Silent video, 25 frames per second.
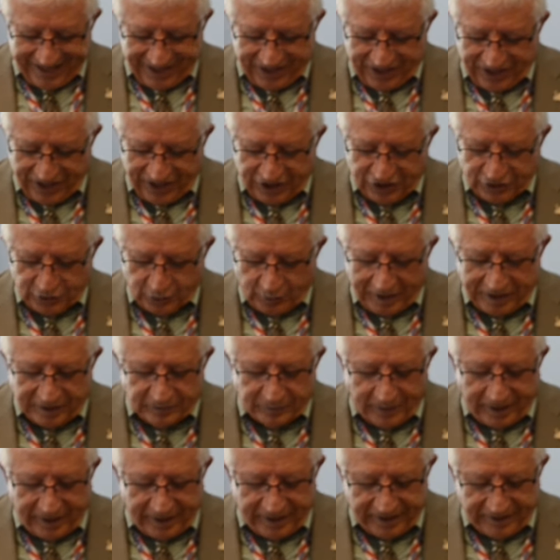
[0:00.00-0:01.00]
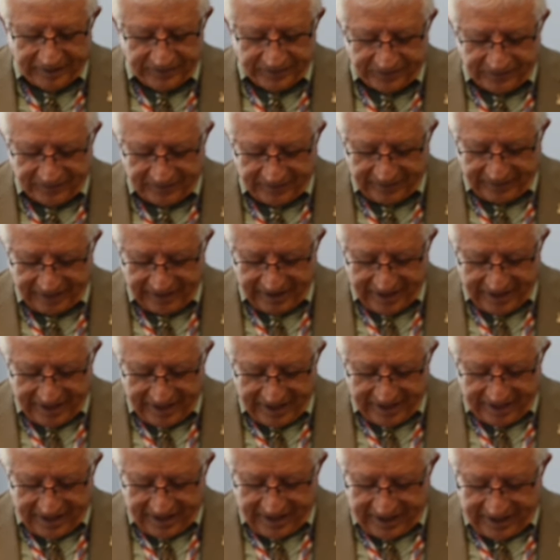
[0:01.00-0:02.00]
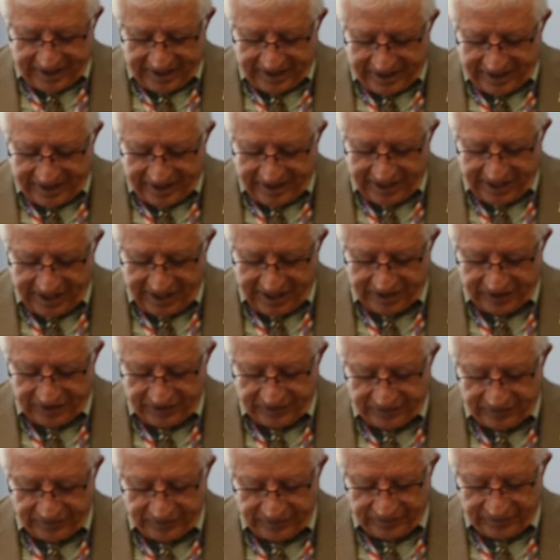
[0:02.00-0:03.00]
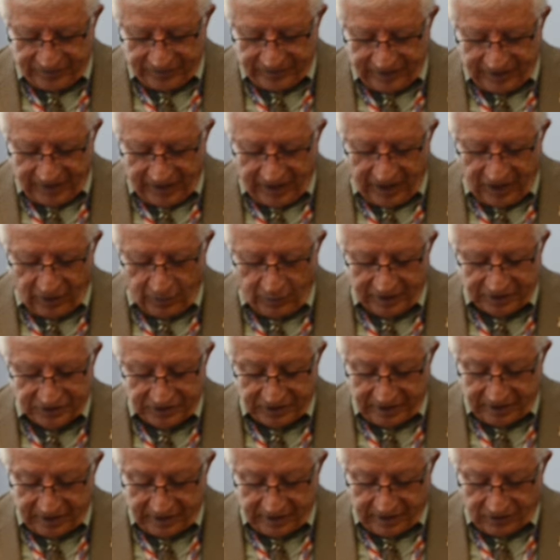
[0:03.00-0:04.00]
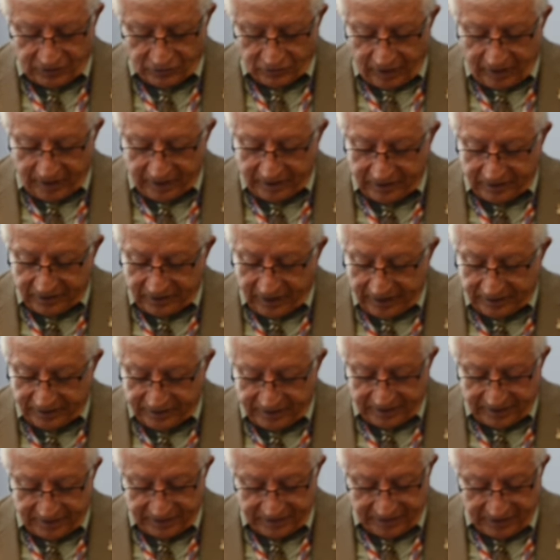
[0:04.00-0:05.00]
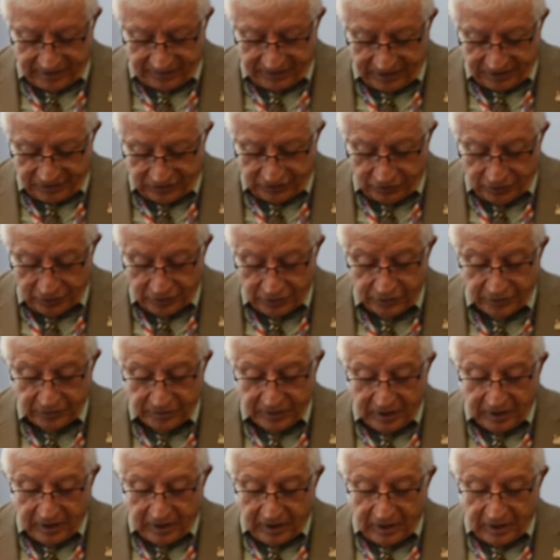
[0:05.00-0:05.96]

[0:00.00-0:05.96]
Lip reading: Years went by. Here, I was in Iran in 1972.